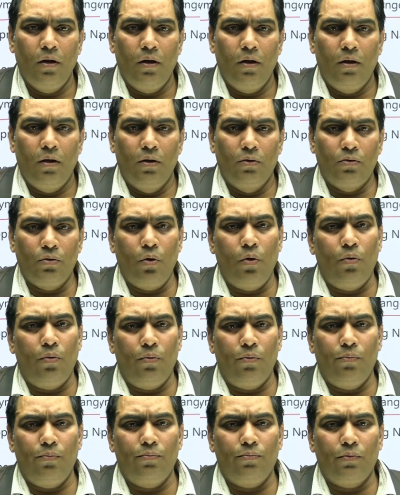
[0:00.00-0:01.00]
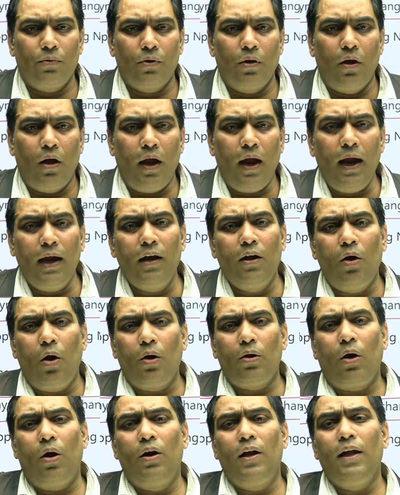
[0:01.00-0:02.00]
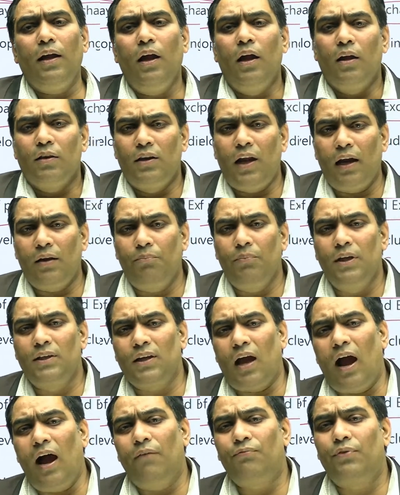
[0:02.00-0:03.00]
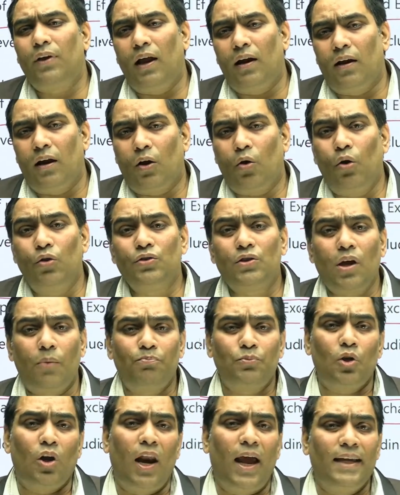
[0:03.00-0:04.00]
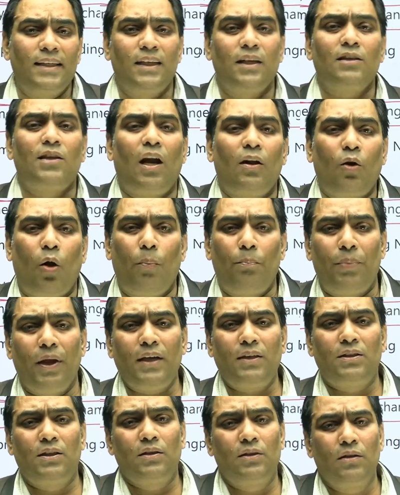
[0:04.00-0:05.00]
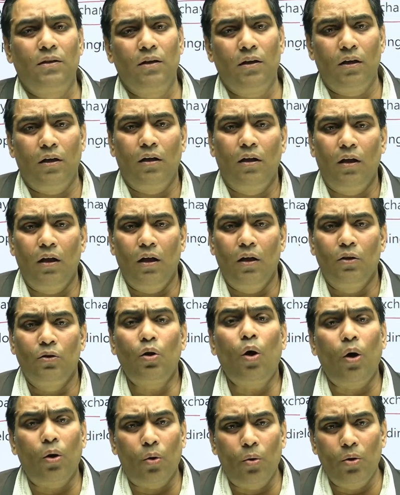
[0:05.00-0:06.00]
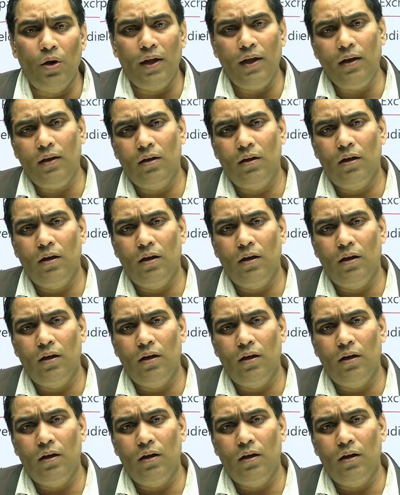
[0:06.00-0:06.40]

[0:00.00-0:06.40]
So, and not only that, means after conceptualizing the topics thoroughly,